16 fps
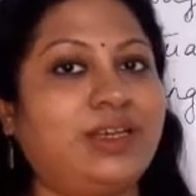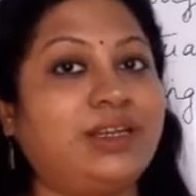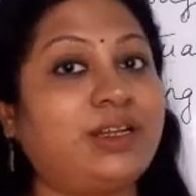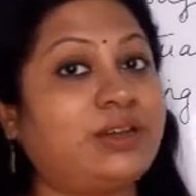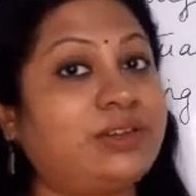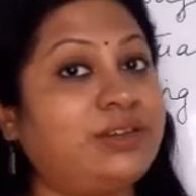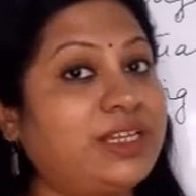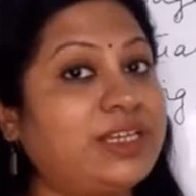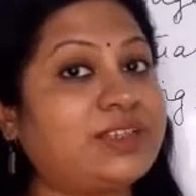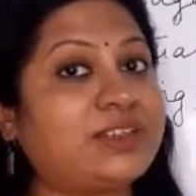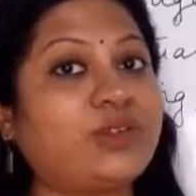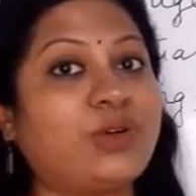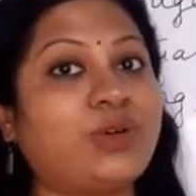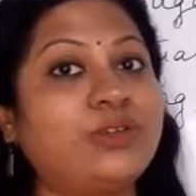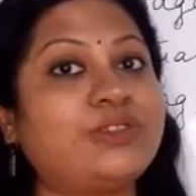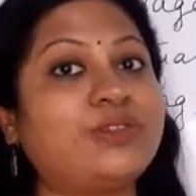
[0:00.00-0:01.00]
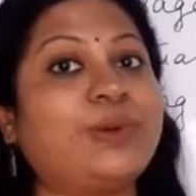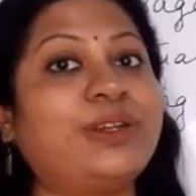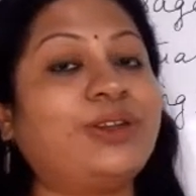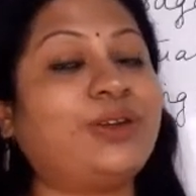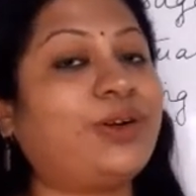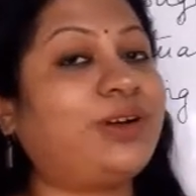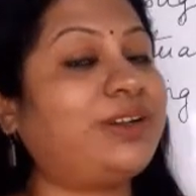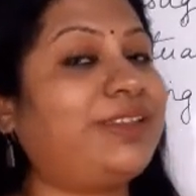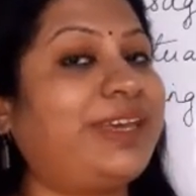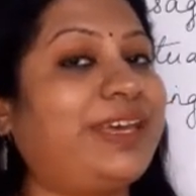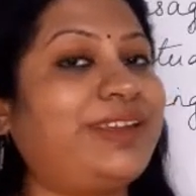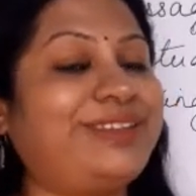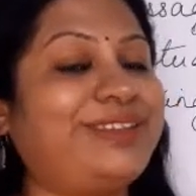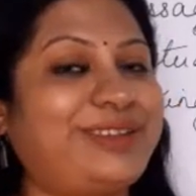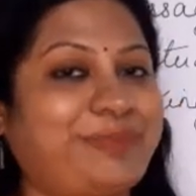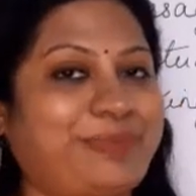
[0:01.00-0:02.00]
Now these quotes were not
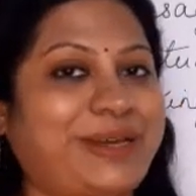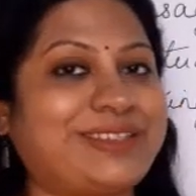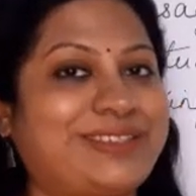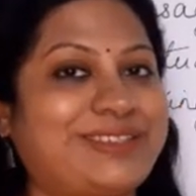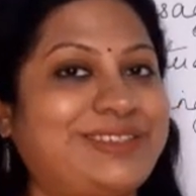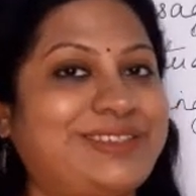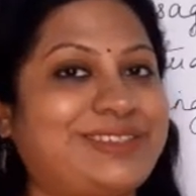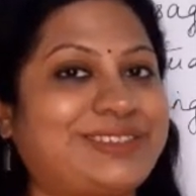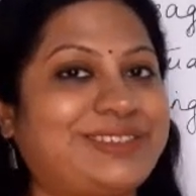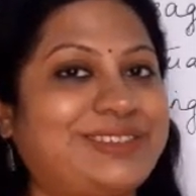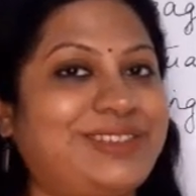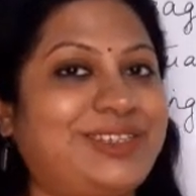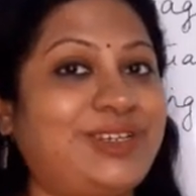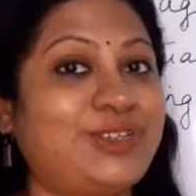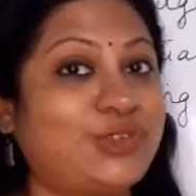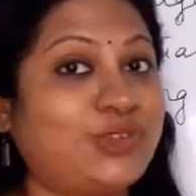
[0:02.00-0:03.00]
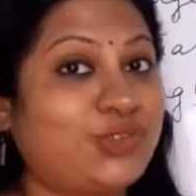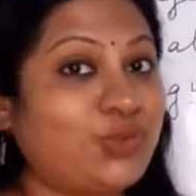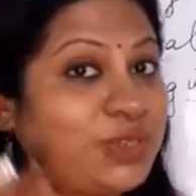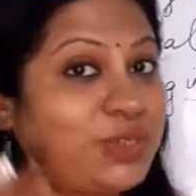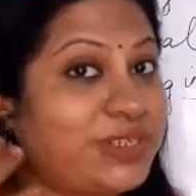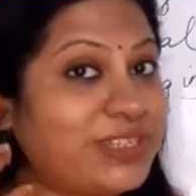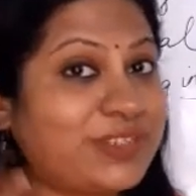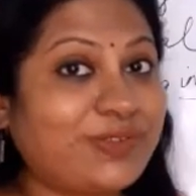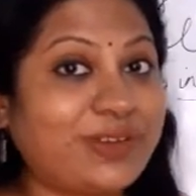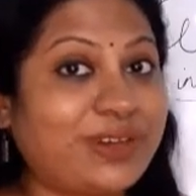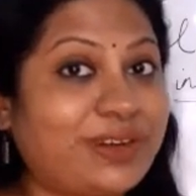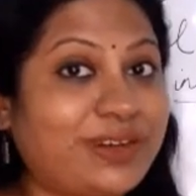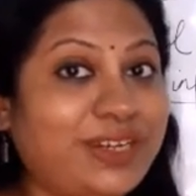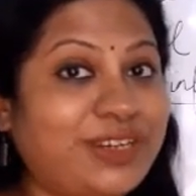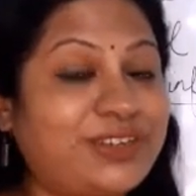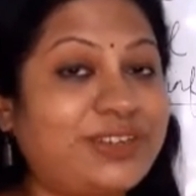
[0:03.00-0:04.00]
there in the passage. So students were
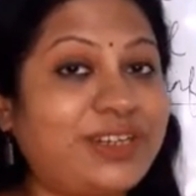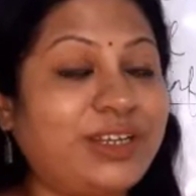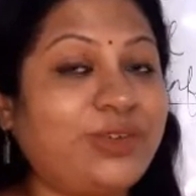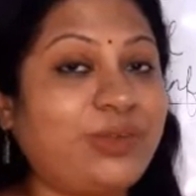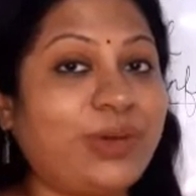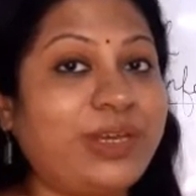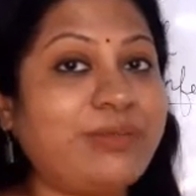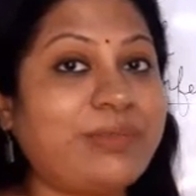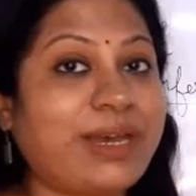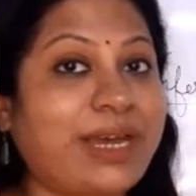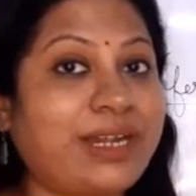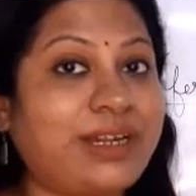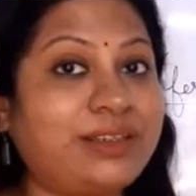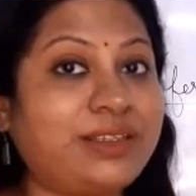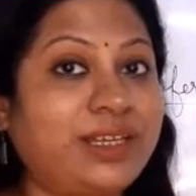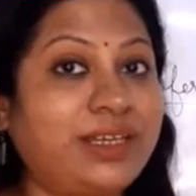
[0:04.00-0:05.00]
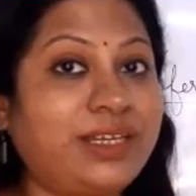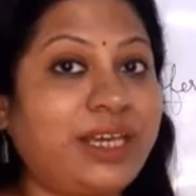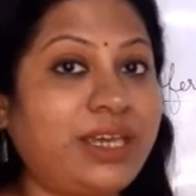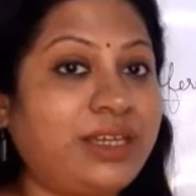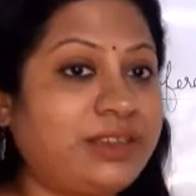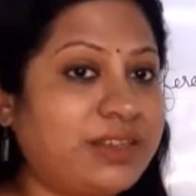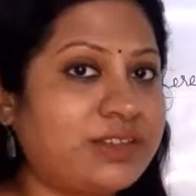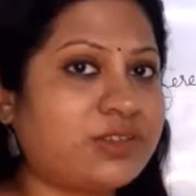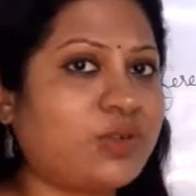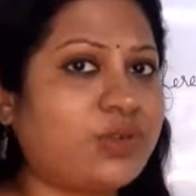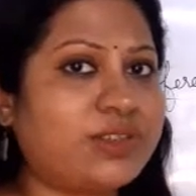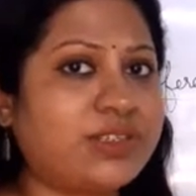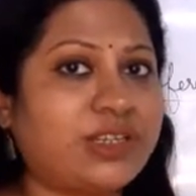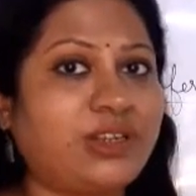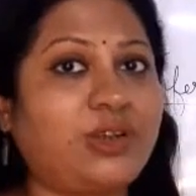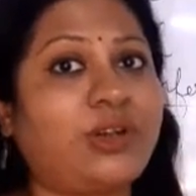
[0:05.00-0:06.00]
literally going mad thinking these
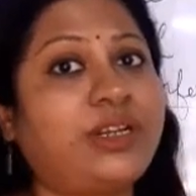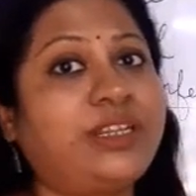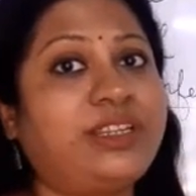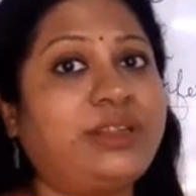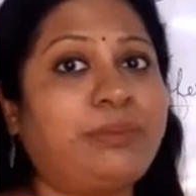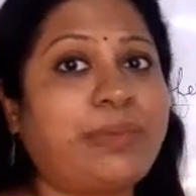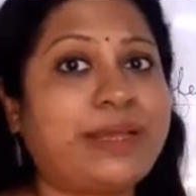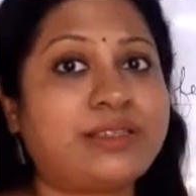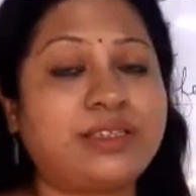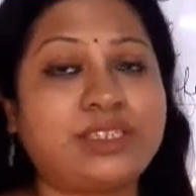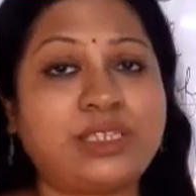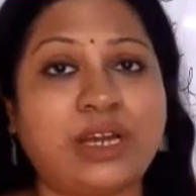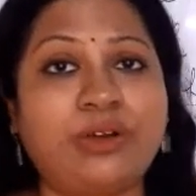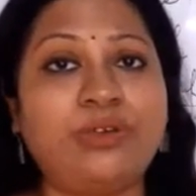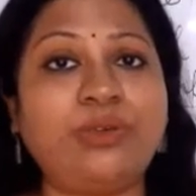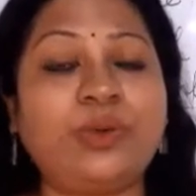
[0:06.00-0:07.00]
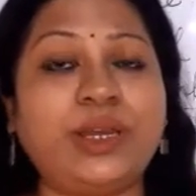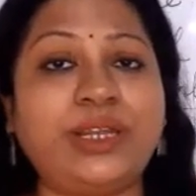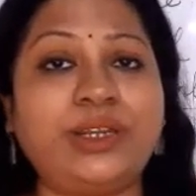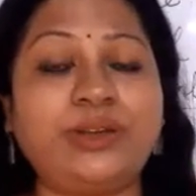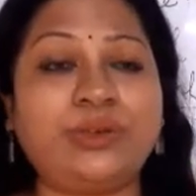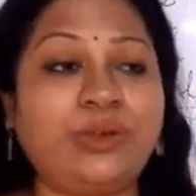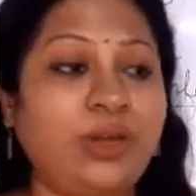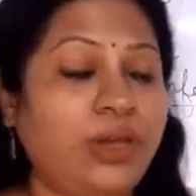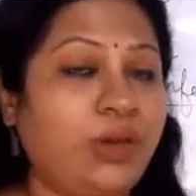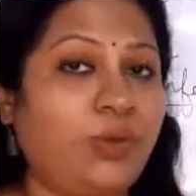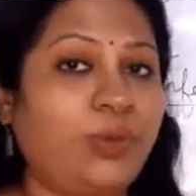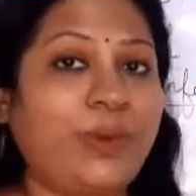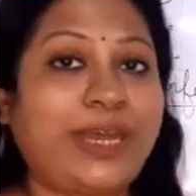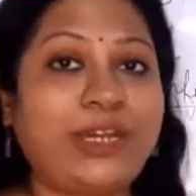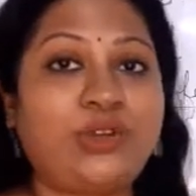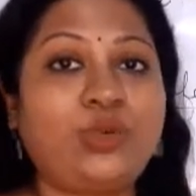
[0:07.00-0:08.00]
quotes are not in the passage. How do I know
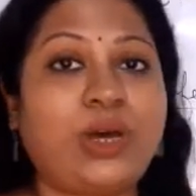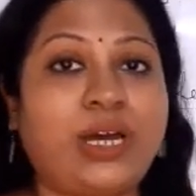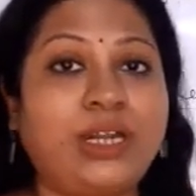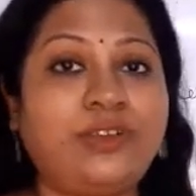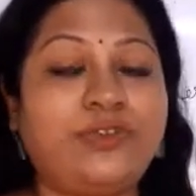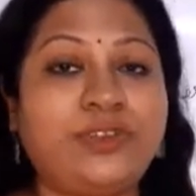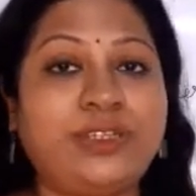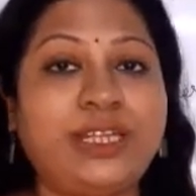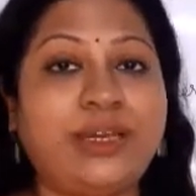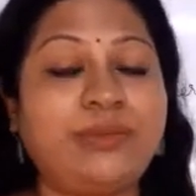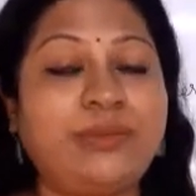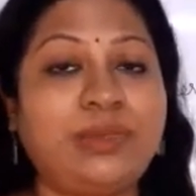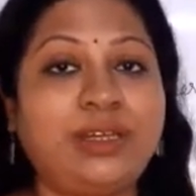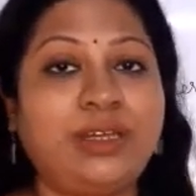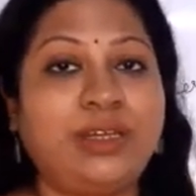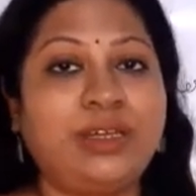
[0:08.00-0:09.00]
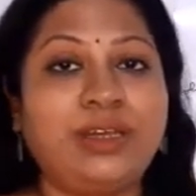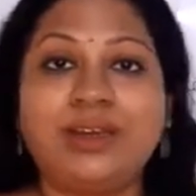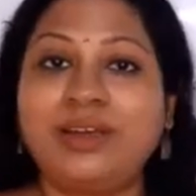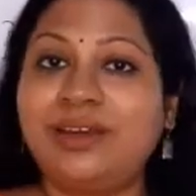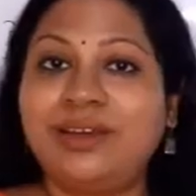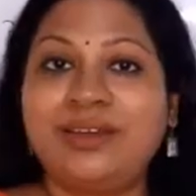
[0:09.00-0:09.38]
where to hunt for them?